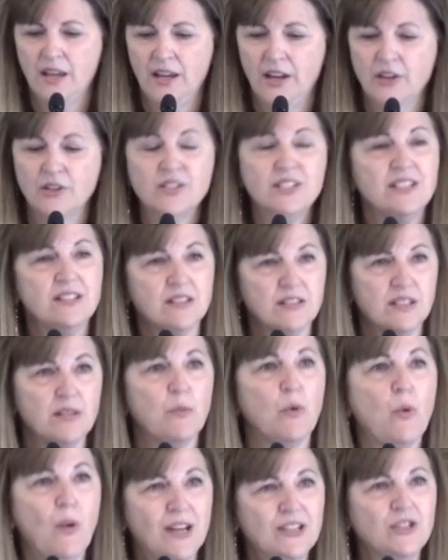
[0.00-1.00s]
Here's
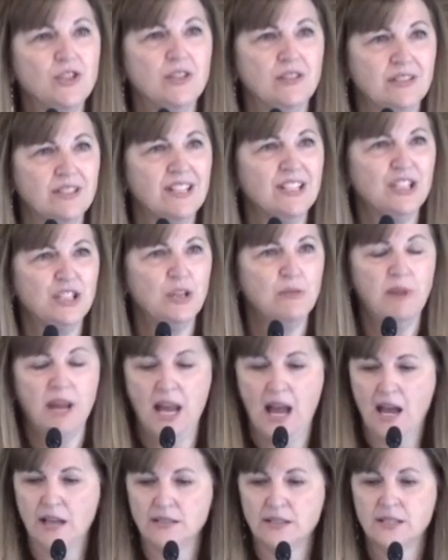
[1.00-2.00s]
some questions that should
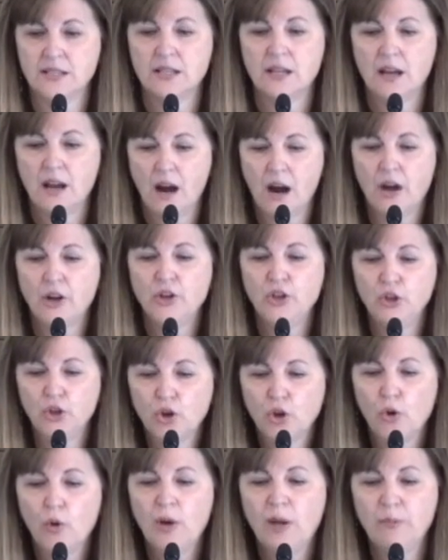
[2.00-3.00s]
be asked. Are you
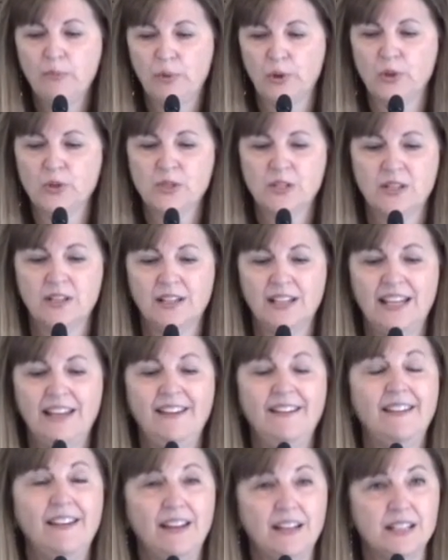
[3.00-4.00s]
growing
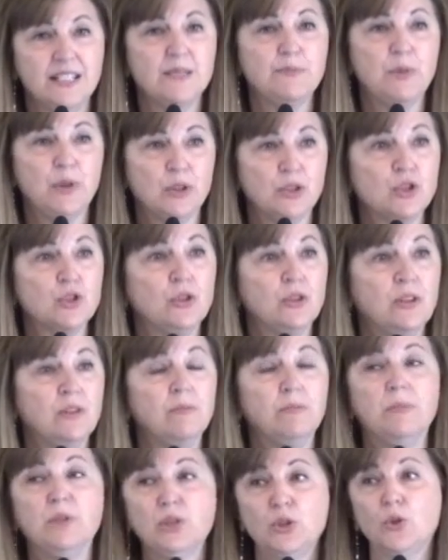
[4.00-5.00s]
personally in spiritual
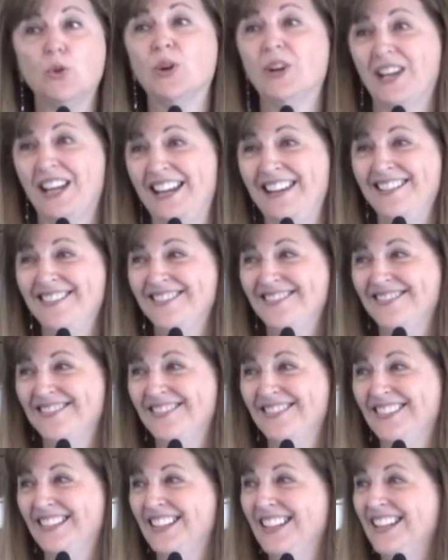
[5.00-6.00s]
maturity?
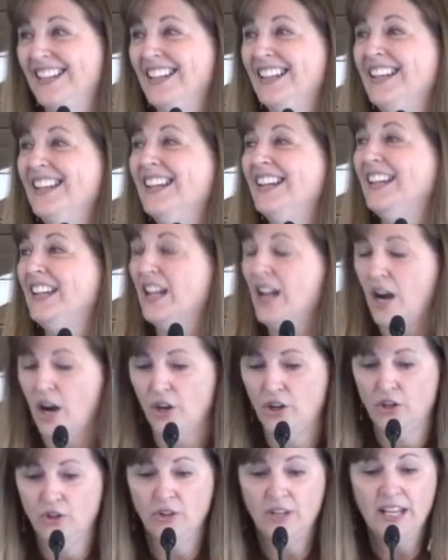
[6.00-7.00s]

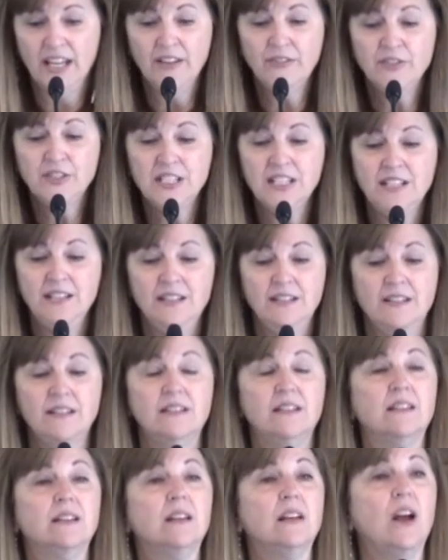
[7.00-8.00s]
Are you gifted?
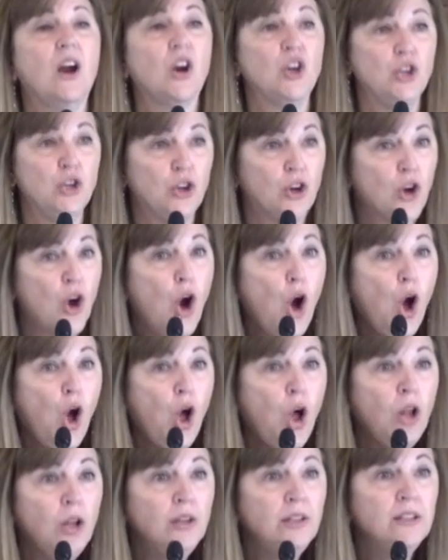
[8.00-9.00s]
Are you
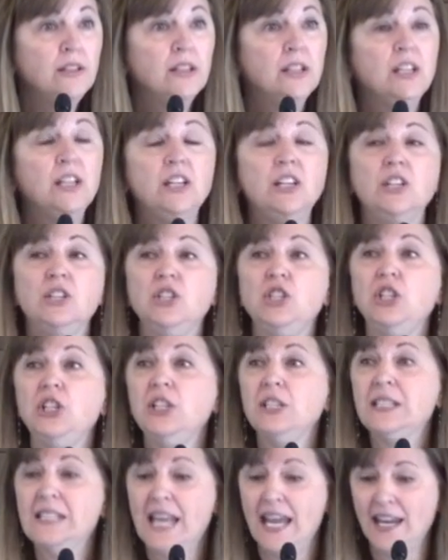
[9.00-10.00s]
called? Do
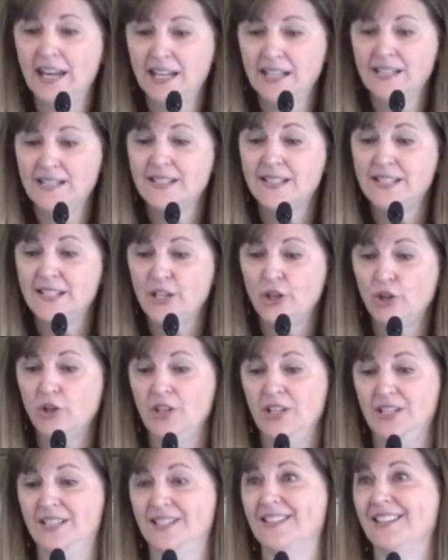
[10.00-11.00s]
you take it
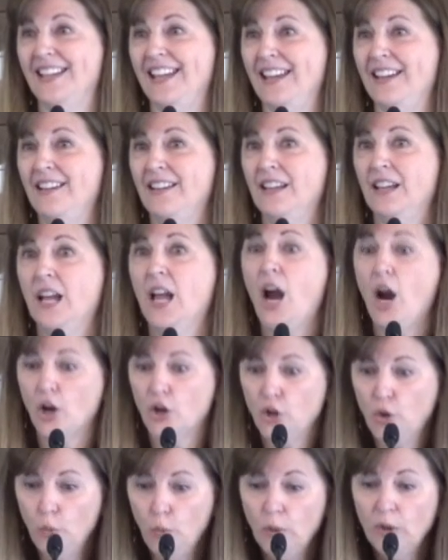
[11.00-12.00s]
seriously? Are
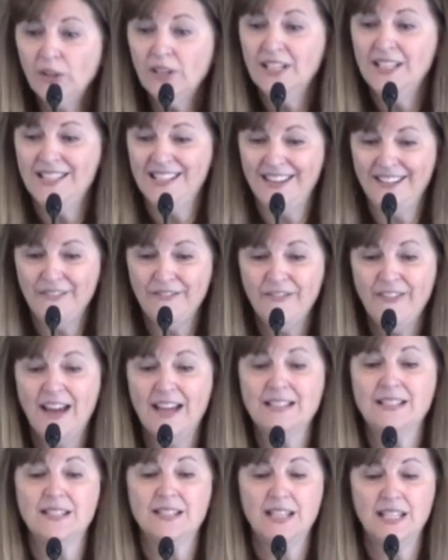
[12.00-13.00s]
you willing to
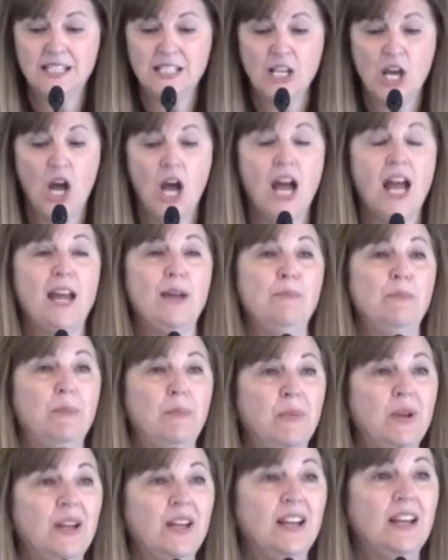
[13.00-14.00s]
invest the
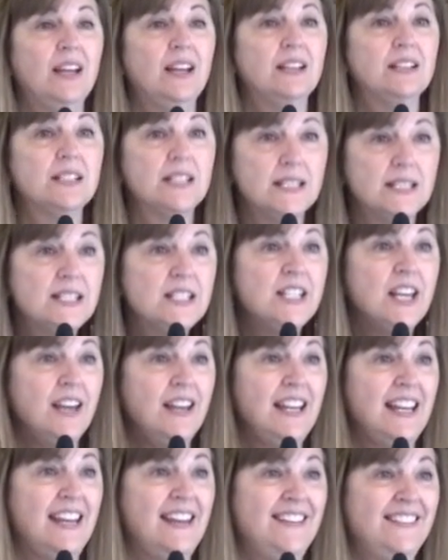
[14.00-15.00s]
time to
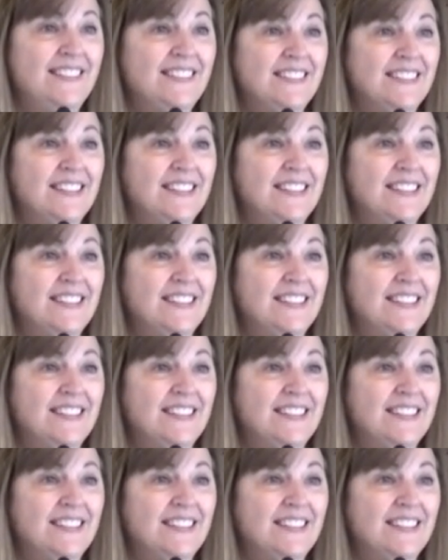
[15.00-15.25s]
study?